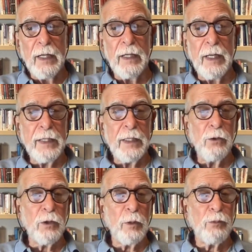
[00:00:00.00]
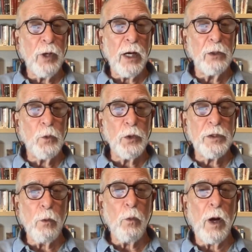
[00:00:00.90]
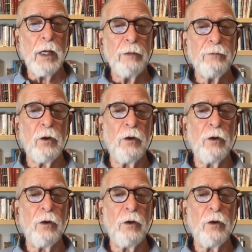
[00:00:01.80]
Lady Lorna Brown was the wife